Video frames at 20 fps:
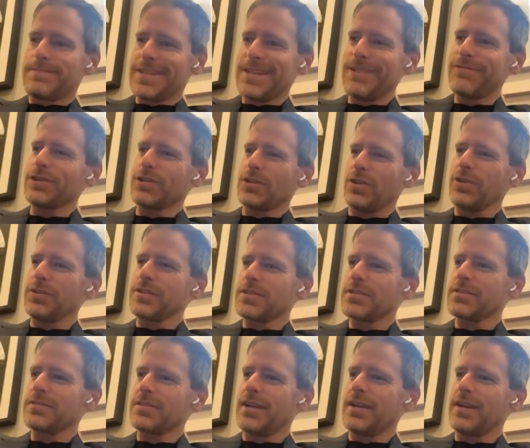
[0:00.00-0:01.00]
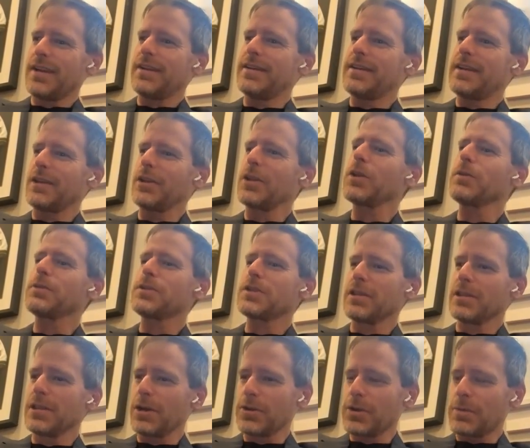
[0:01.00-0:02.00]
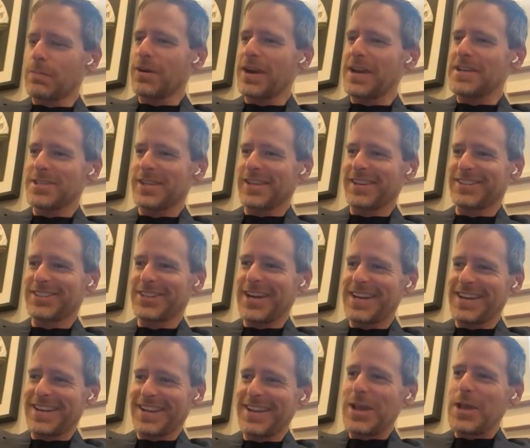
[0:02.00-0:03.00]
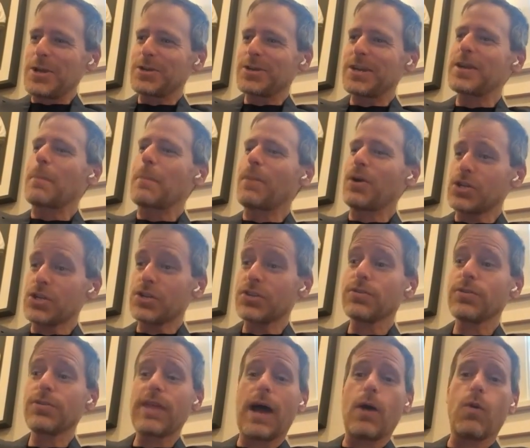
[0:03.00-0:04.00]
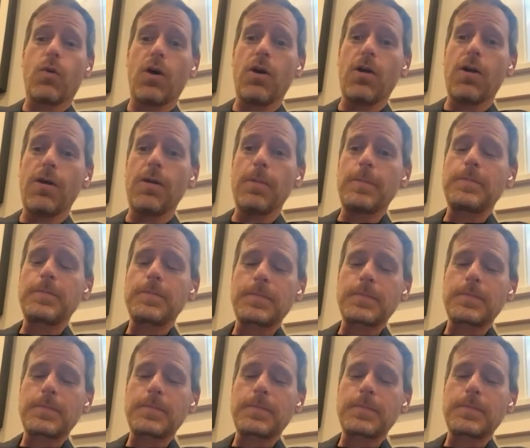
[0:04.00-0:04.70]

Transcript: difficult and a little depressing trying to push through that wall.